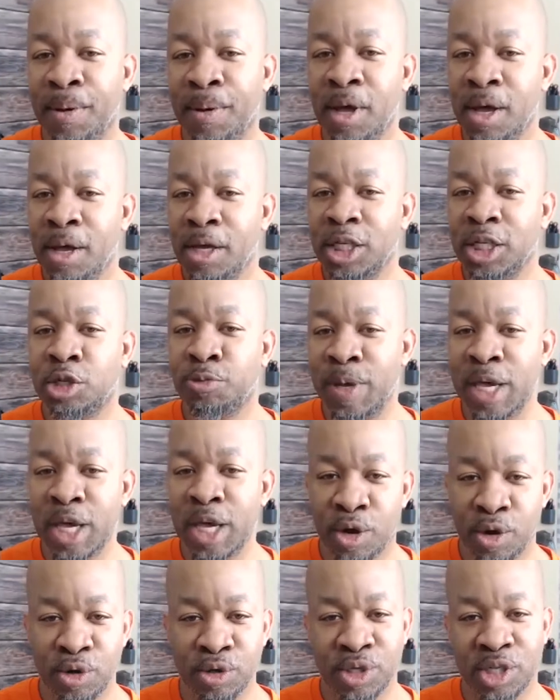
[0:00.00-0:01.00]

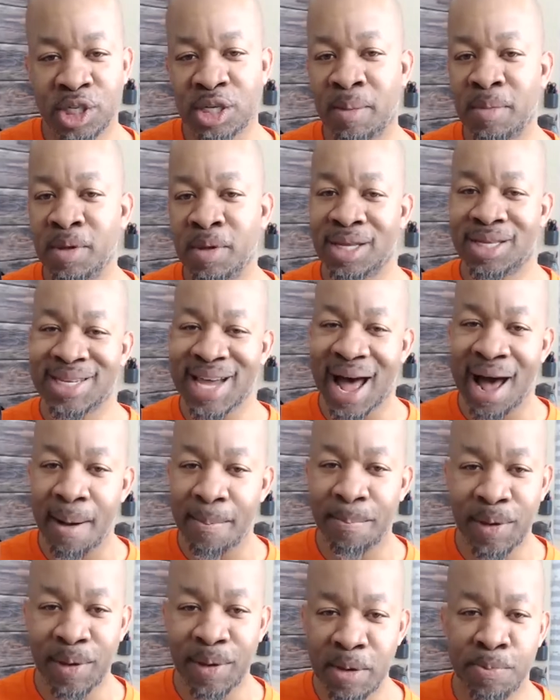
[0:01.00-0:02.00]
speakers, some of the top
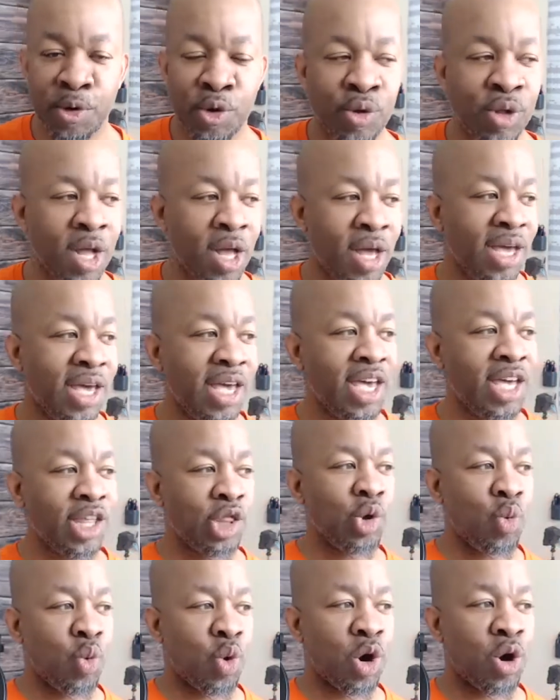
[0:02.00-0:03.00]
people in
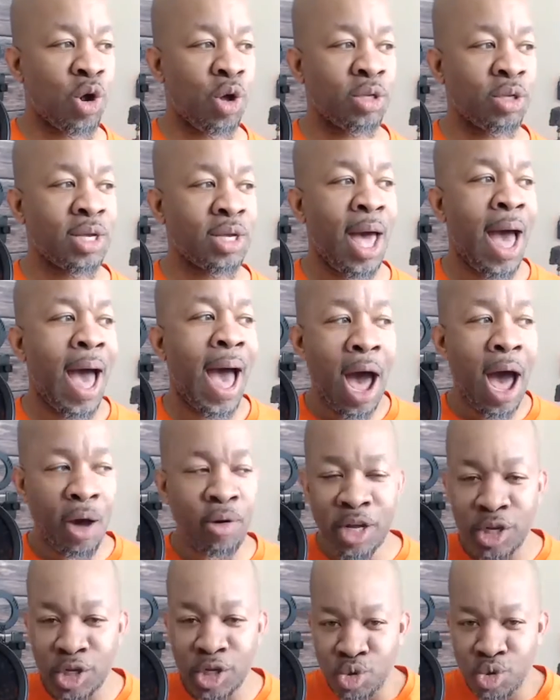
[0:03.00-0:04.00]
the world. How
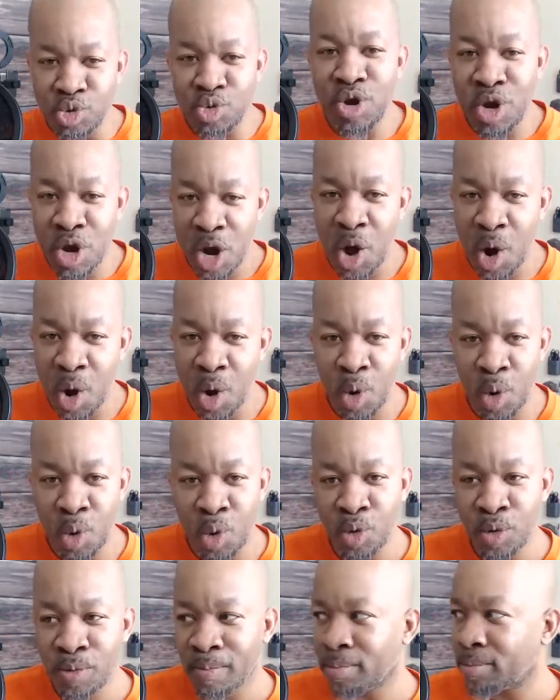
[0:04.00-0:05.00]
did you
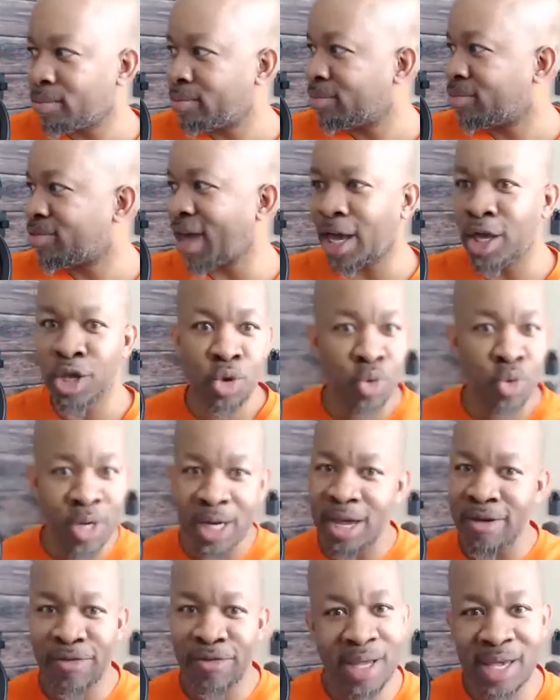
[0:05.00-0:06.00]
know that you could
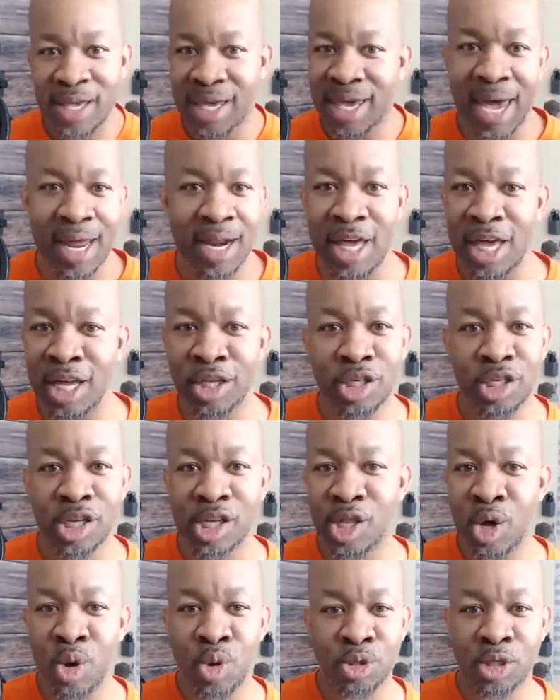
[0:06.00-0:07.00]
even get into
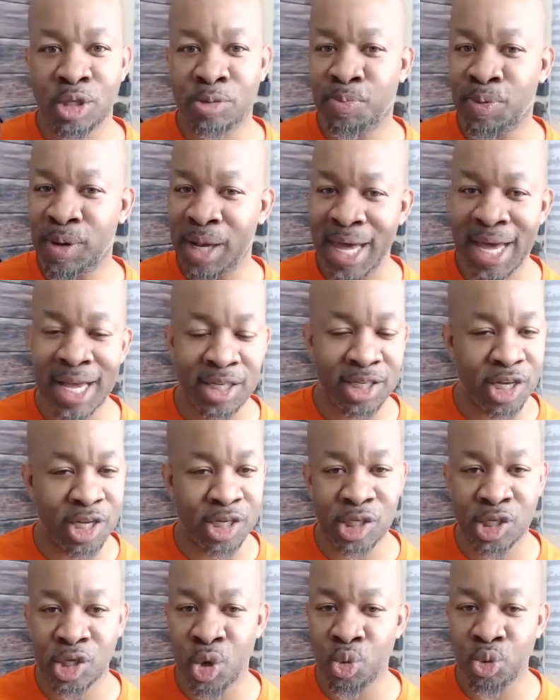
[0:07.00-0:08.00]
those
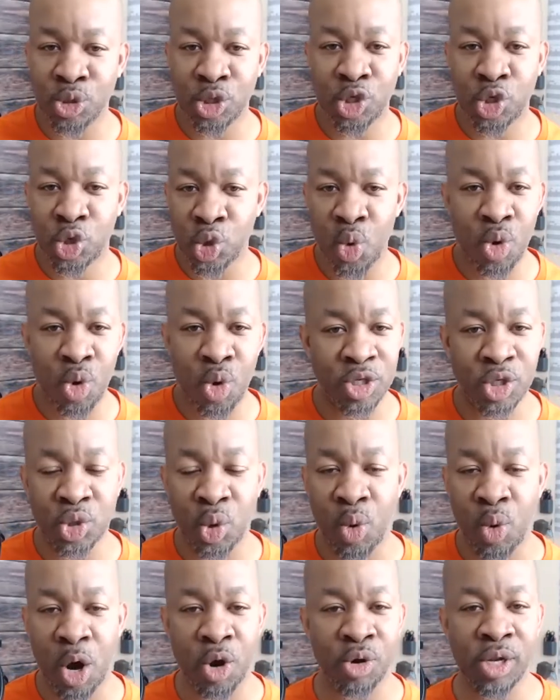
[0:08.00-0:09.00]
places, those doors
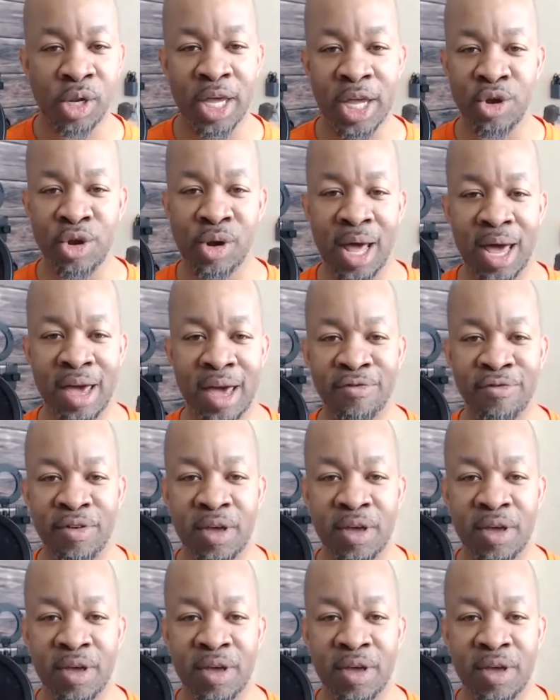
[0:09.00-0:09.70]
so early in your life?